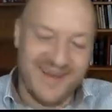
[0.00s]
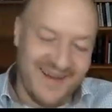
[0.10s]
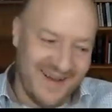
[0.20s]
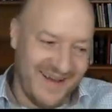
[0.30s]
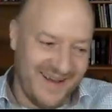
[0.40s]

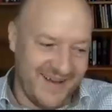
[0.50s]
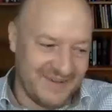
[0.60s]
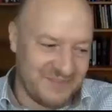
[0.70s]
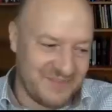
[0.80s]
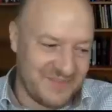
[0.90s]

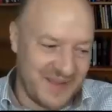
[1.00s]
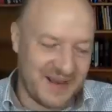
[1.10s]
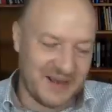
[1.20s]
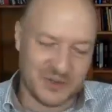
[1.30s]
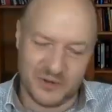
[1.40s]

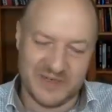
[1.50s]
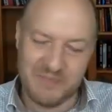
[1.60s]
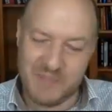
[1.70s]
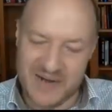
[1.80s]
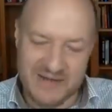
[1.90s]
I sort of
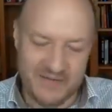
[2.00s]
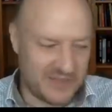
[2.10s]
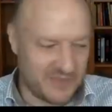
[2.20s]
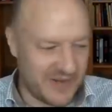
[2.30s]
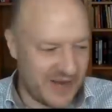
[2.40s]
didn't believe
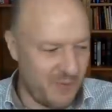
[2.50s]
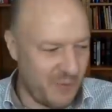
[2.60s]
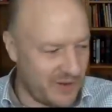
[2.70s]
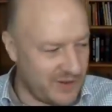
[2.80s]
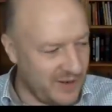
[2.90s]
it to begin
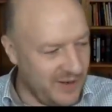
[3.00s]
with.